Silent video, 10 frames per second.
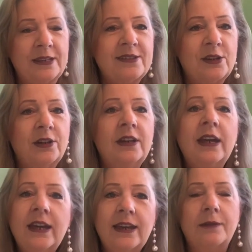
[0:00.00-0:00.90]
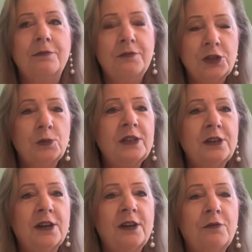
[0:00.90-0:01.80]
So yeah, fresh
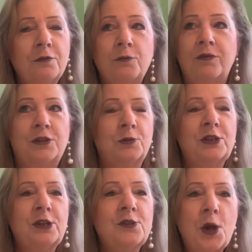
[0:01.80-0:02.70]
windows,